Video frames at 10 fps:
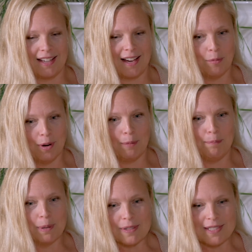Like, I want to
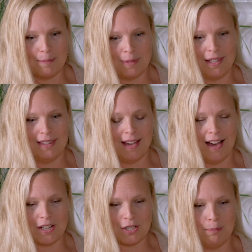build something that
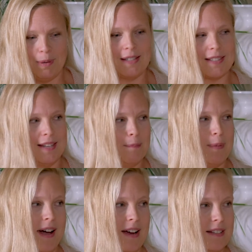actually makes an
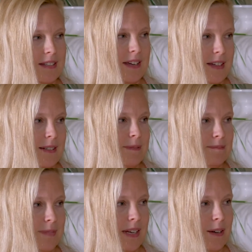impact. Like,
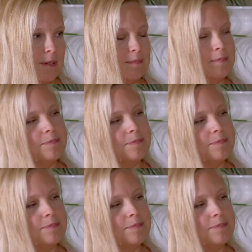you know.